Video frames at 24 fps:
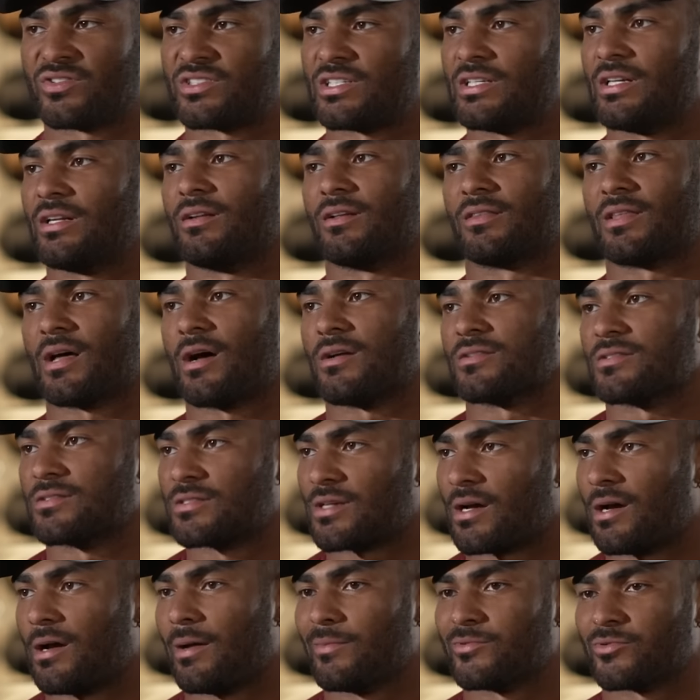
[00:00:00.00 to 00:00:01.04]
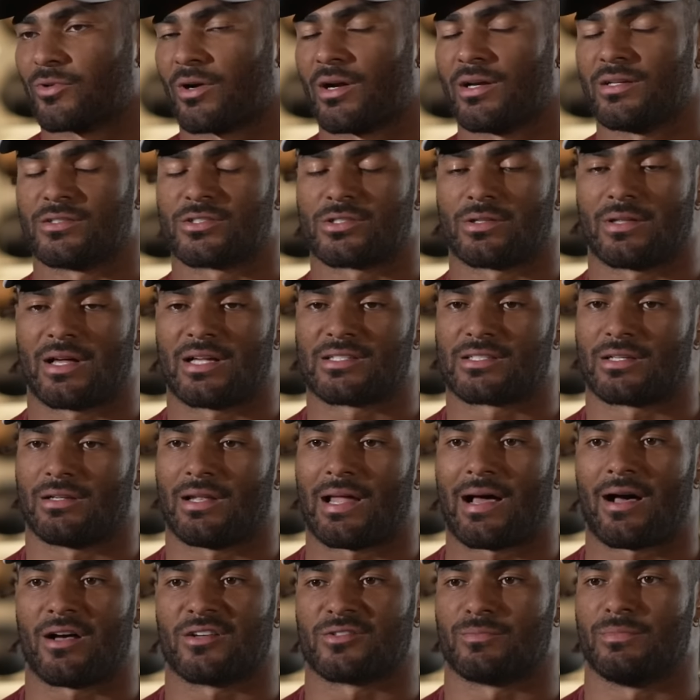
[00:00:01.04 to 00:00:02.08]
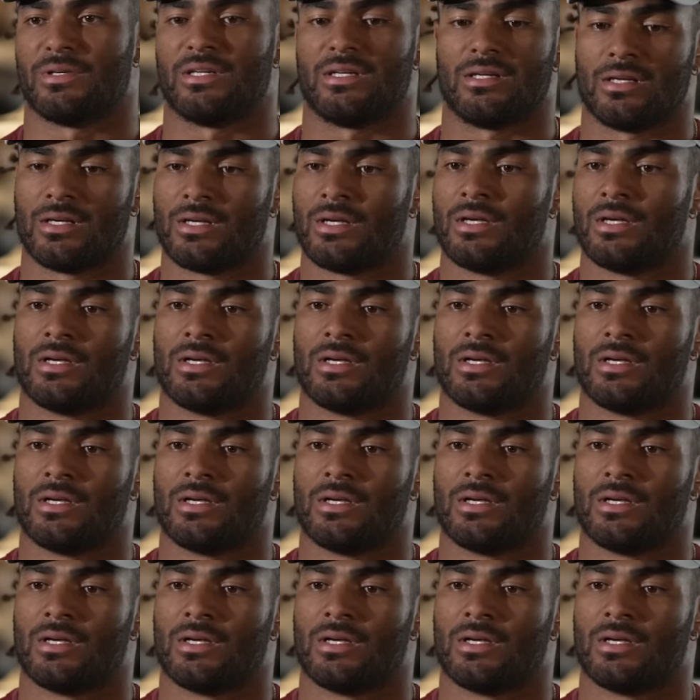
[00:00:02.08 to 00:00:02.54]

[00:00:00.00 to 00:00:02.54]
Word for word: seen it a thousand times, right? And so that's allows me